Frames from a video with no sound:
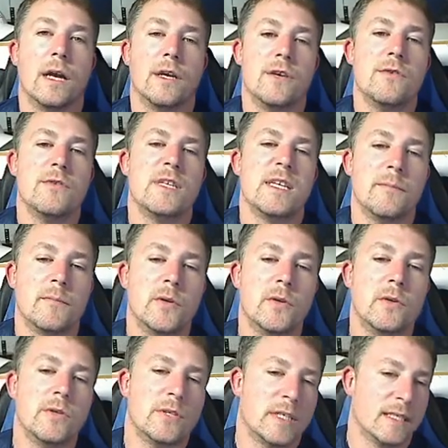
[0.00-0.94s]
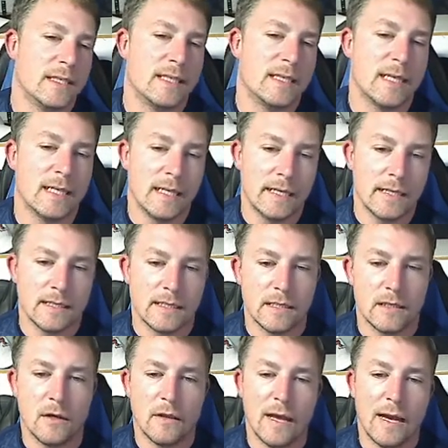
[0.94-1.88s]
using boosts, insignias,
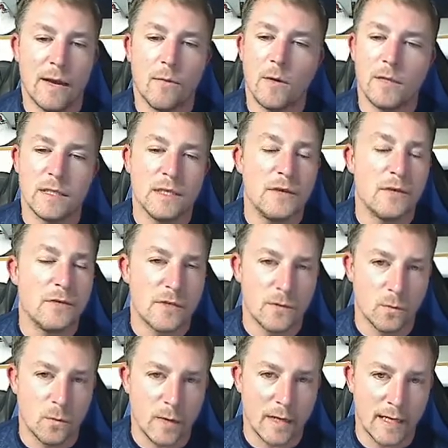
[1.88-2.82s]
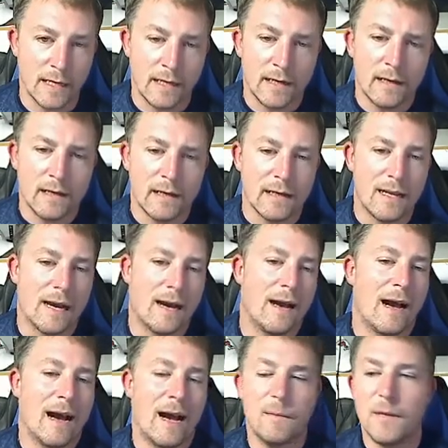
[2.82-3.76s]
and all that, what to use and when.
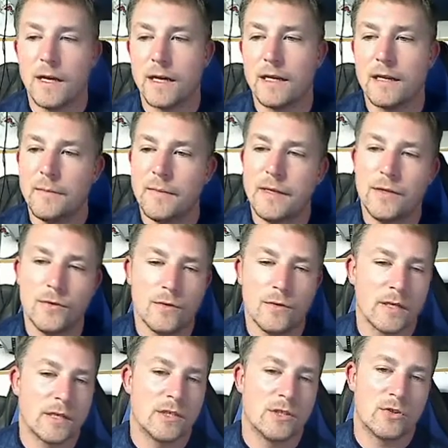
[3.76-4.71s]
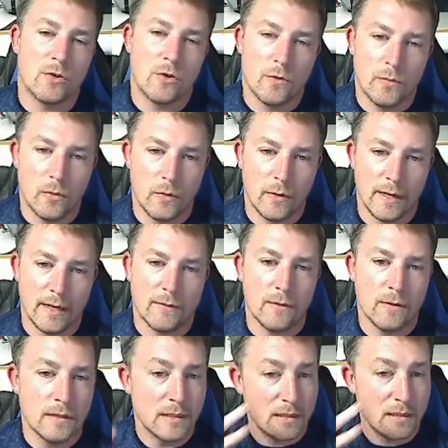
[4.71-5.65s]
Now, I'm not going to be doing control point
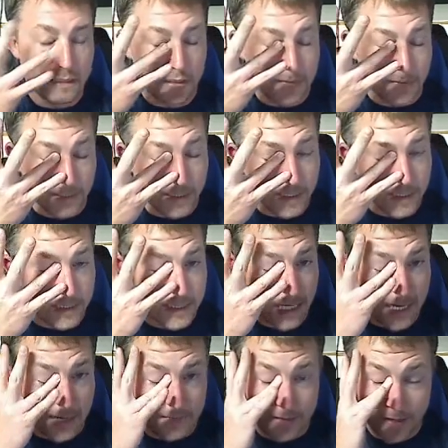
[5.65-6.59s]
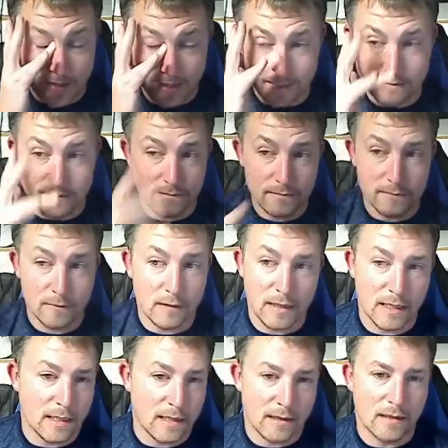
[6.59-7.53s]
ones just because I'm not
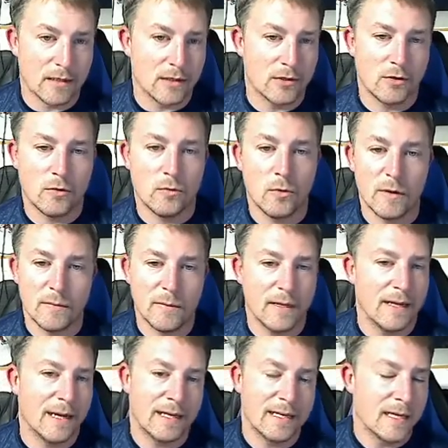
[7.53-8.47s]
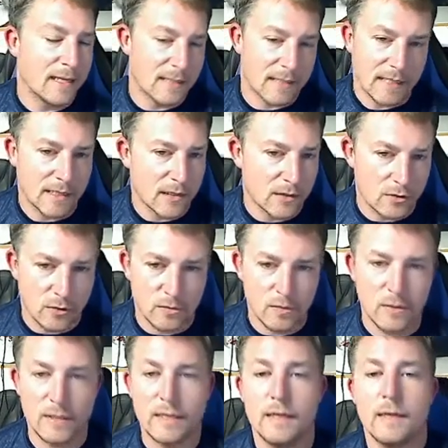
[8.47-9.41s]
really a control point player. I can't stand control
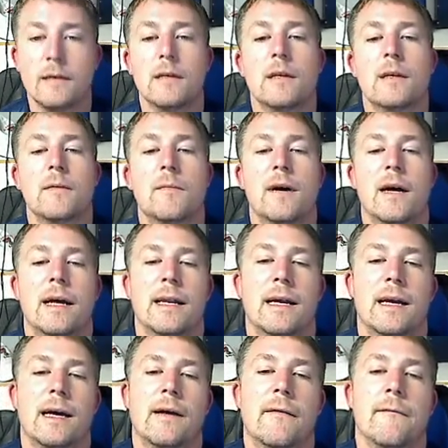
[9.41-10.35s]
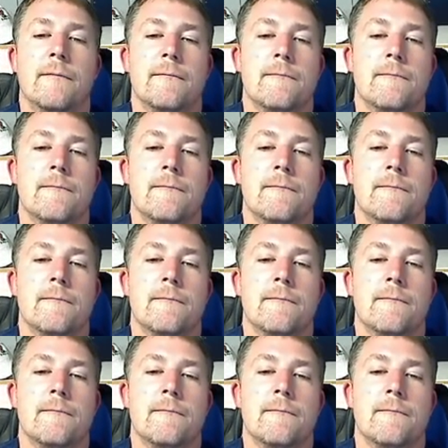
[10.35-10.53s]
point. But